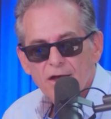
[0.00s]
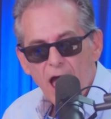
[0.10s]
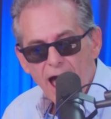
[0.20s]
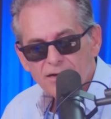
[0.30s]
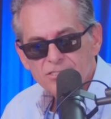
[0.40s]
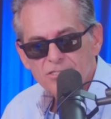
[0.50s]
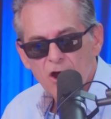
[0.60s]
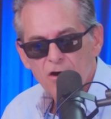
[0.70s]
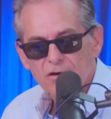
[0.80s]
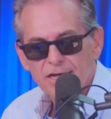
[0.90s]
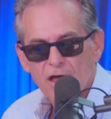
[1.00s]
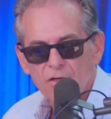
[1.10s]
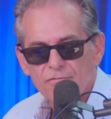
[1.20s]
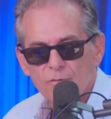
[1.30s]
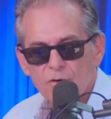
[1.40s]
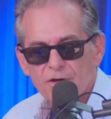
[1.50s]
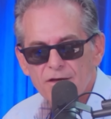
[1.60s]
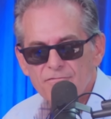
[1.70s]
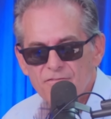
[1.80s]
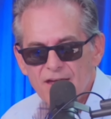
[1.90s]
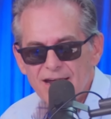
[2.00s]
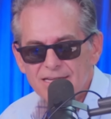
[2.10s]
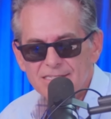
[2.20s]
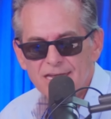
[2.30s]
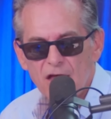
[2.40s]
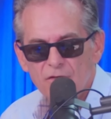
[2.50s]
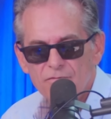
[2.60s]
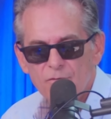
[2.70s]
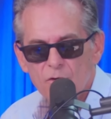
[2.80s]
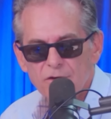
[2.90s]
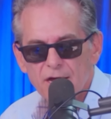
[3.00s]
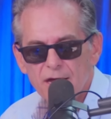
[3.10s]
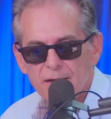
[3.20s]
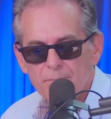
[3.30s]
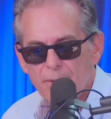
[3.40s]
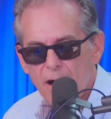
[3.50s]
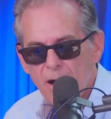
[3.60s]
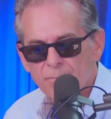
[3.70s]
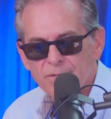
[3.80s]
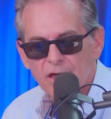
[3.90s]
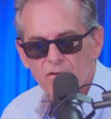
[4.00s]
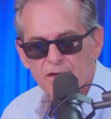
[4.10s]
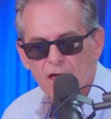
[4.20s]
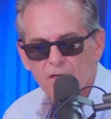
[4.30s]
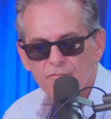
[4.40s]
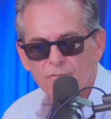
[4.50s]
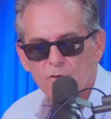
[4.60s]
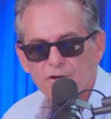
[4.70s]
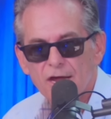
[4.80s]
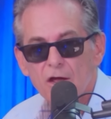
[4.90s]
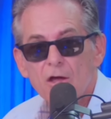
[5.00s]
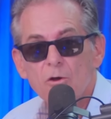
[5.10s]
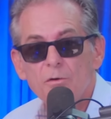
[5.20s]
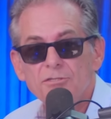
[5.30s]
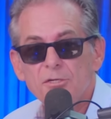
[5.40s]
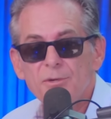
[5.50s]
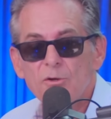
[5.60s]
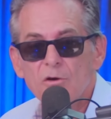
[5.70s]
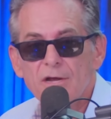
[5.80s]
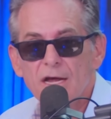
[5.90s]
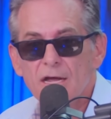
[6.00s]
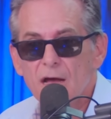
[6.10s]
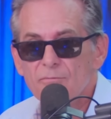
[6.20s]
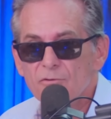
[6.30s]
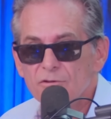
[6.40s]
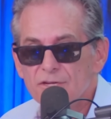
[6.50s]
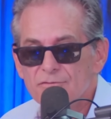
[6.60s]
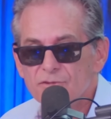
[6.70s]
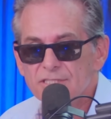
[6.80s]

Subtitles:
Oxnard, California, Venice, California, and Palmdale, California. Go to JimmyDore.com for a link for